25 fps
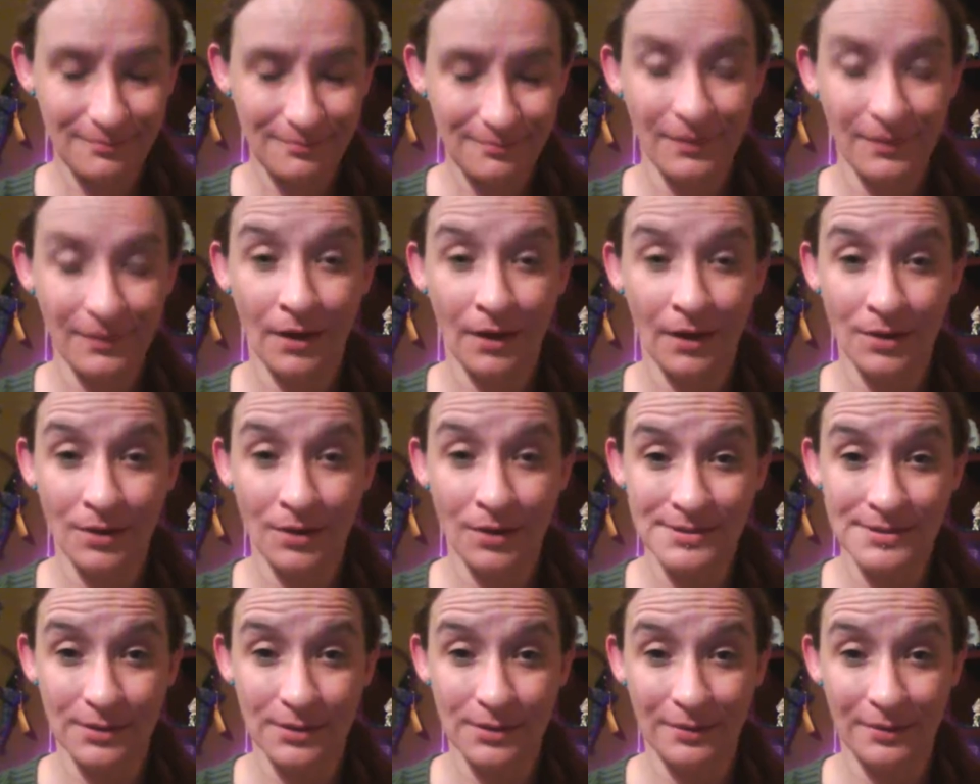
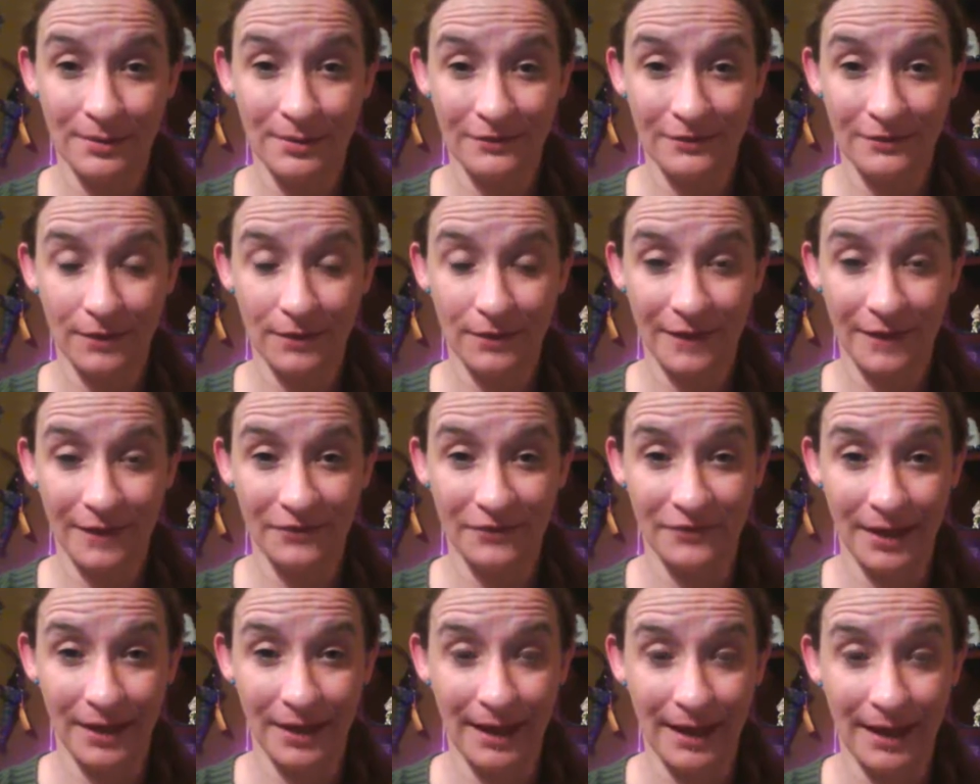Also, before I
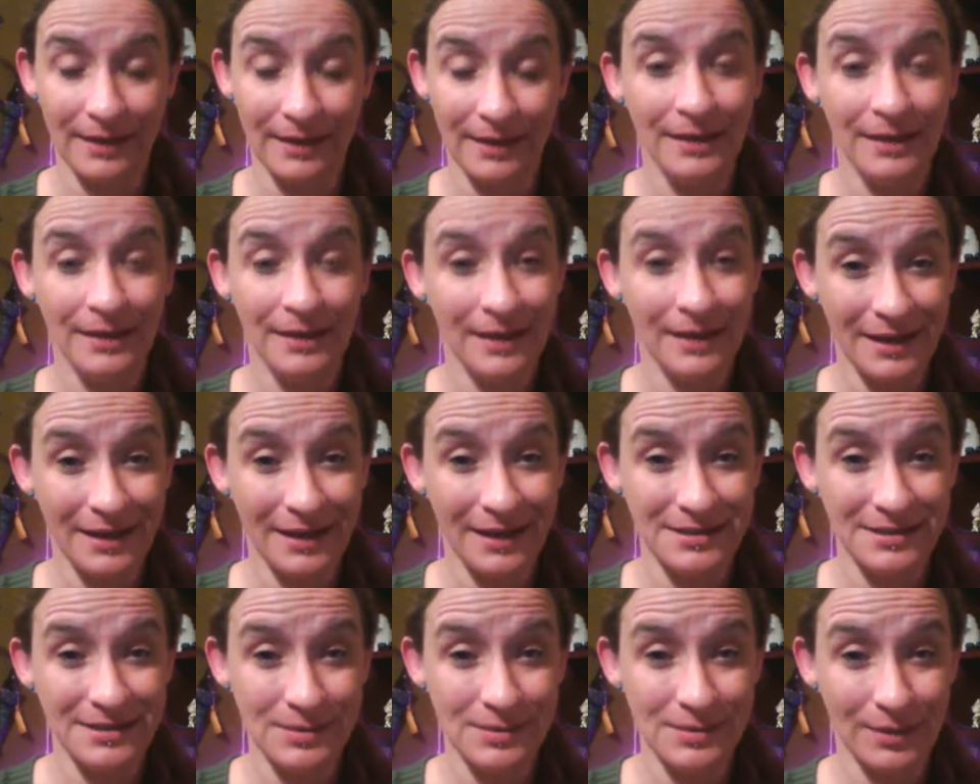forget, I
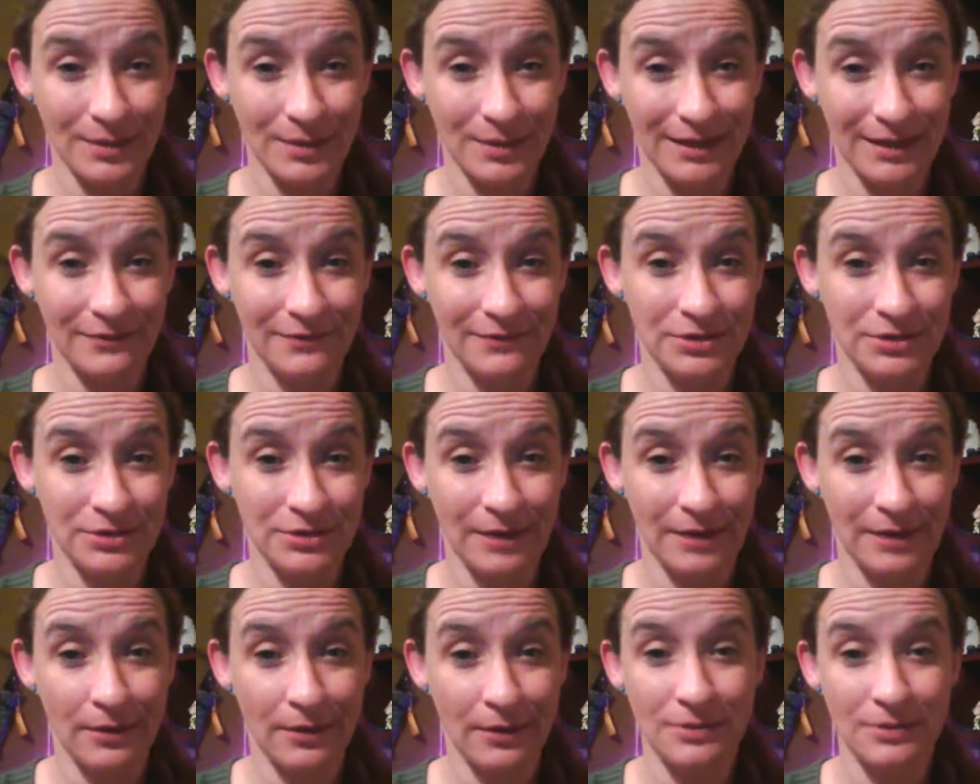just want to give a
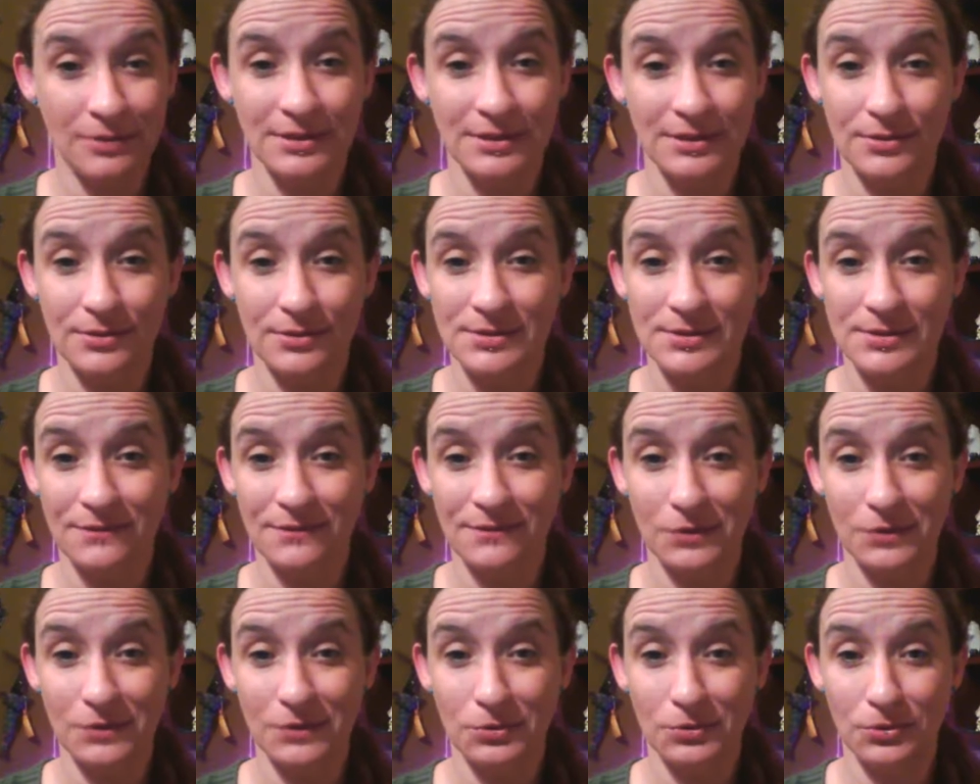shout out to those
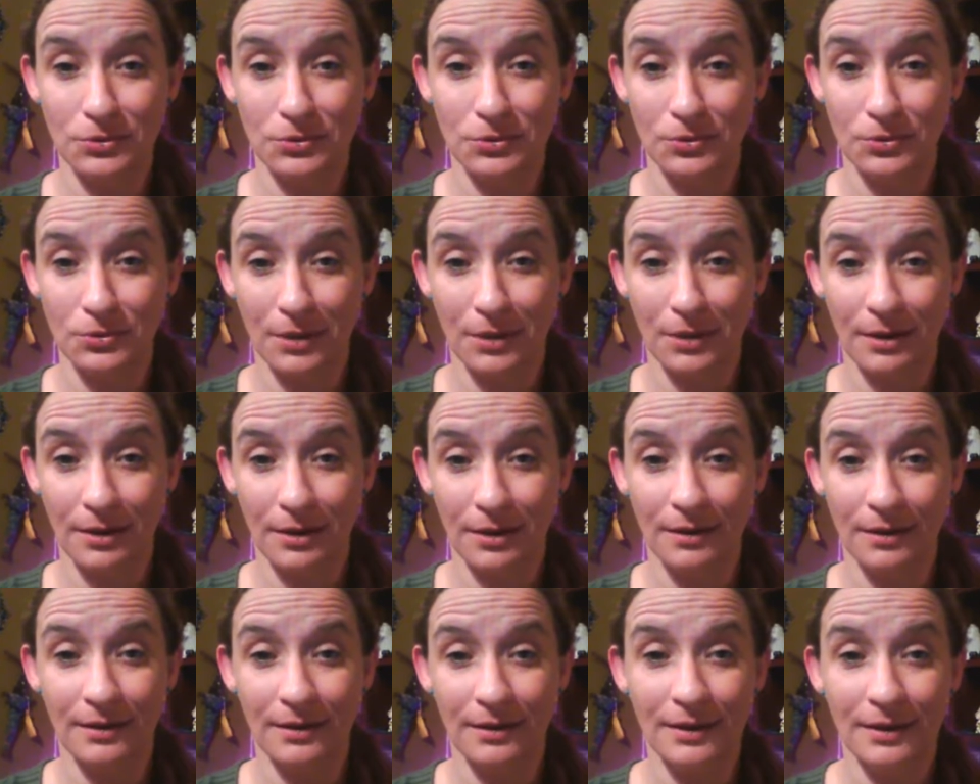of you who
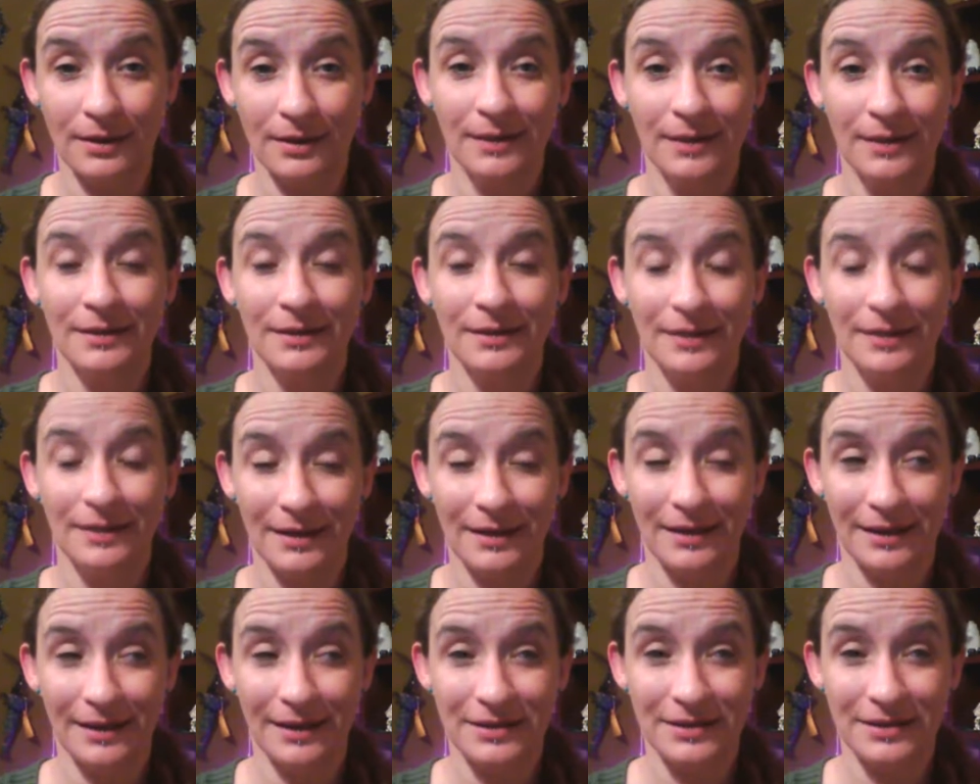are
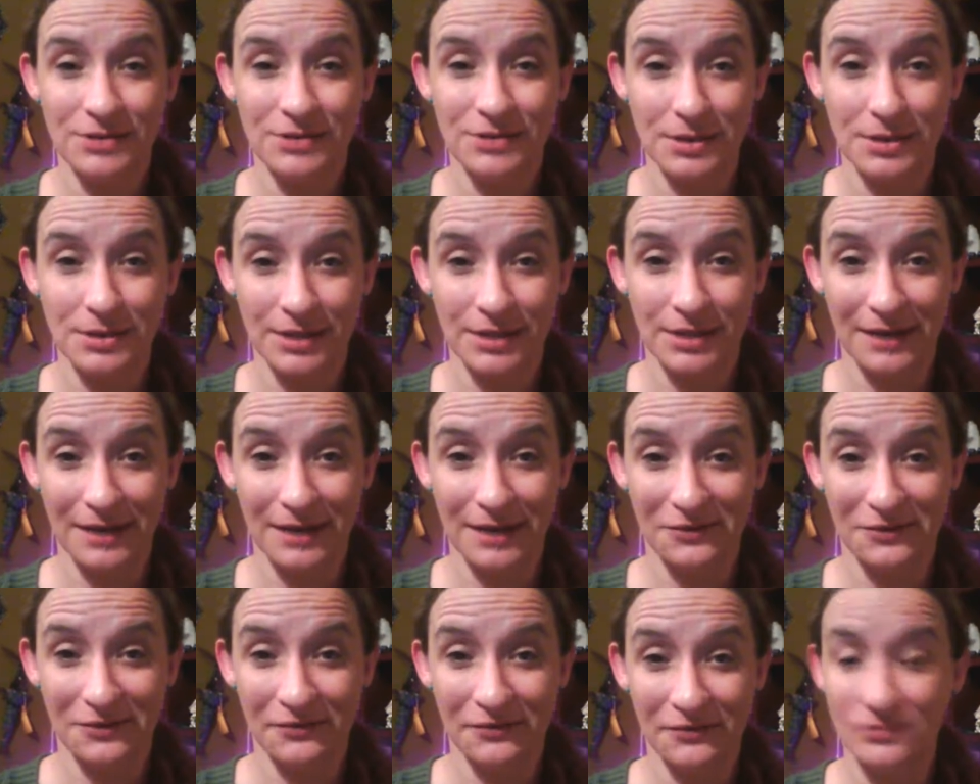exchanging
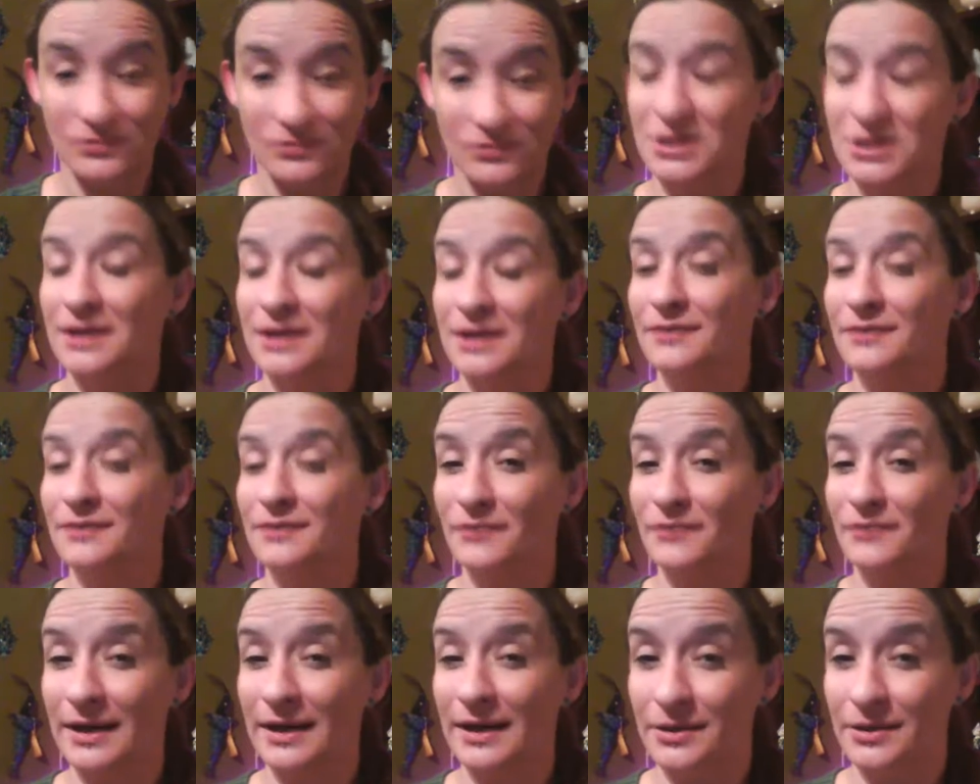energy
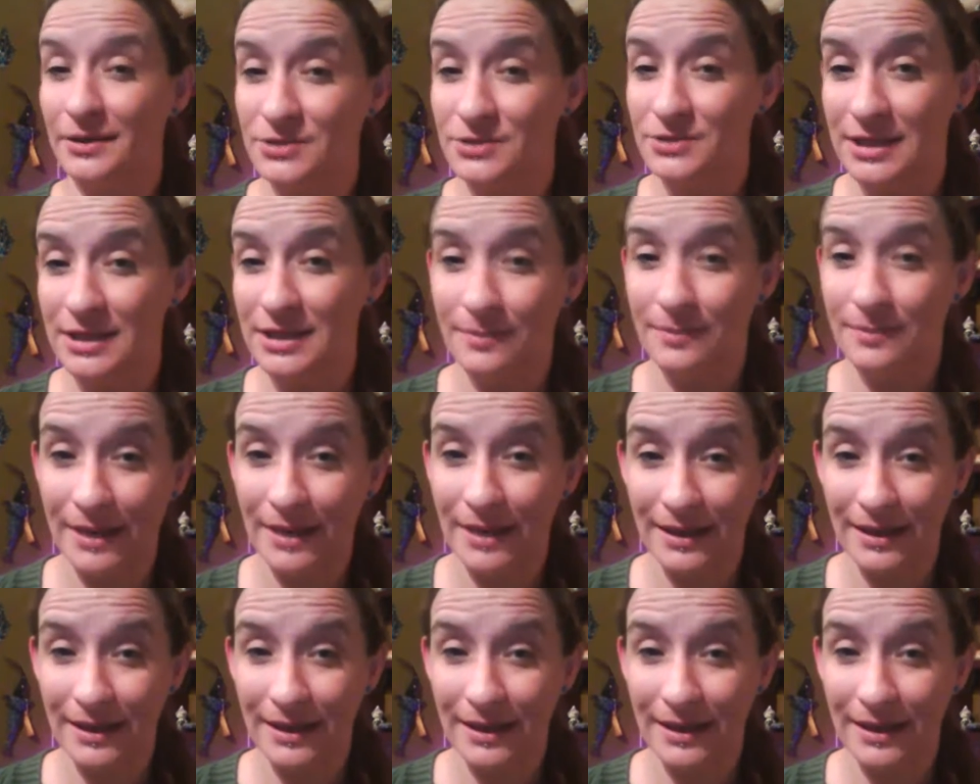for energy by